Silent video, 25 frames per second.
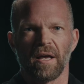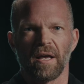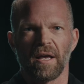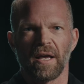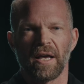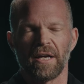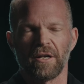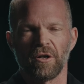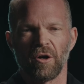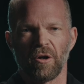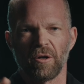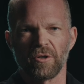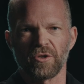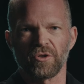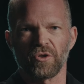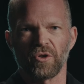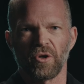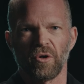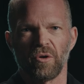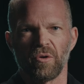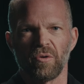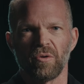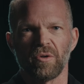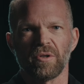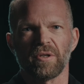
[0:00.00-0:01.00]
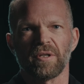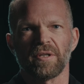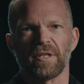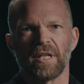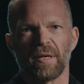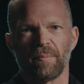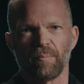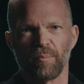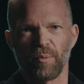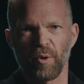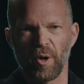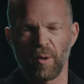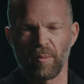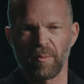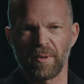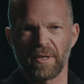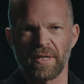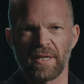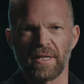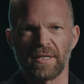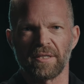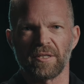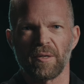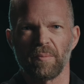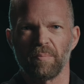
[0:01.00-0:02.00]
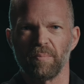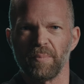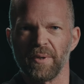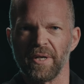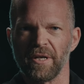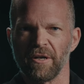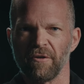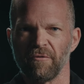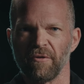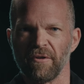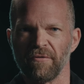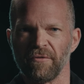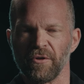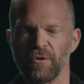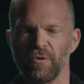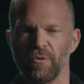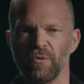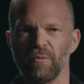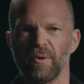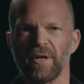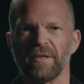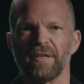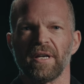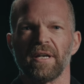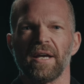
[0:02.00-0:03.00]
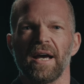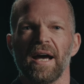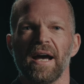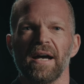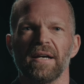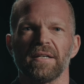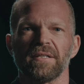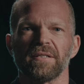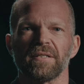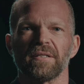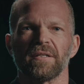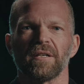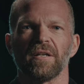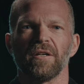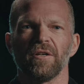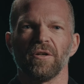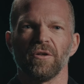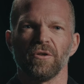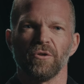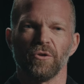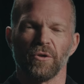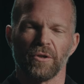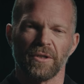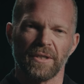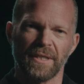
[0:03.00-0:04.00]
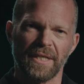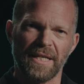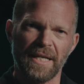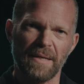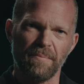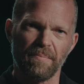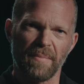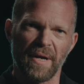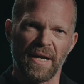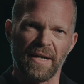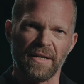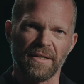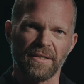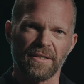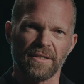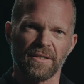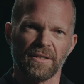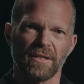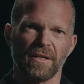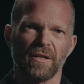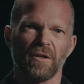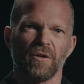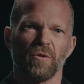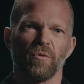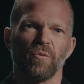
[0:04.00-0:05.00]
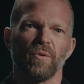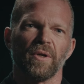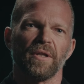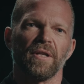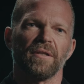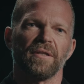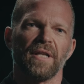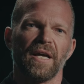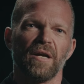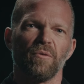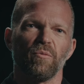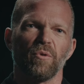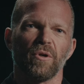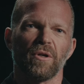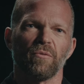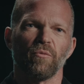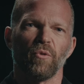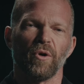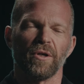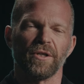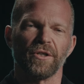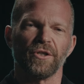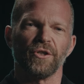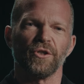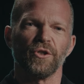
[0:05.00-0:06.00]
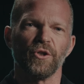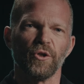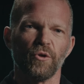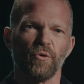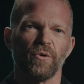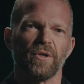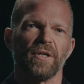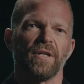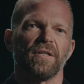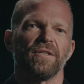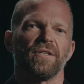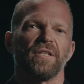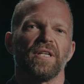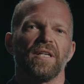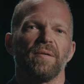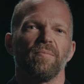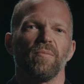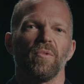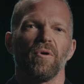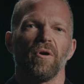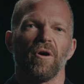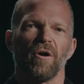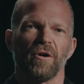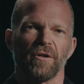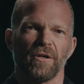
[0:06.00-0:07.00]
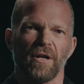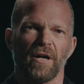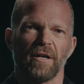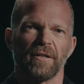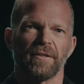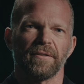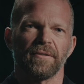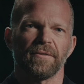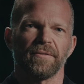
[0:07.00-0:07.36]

And also, there probably is a peer review where they ask your teammates whether they would want you in a team or not.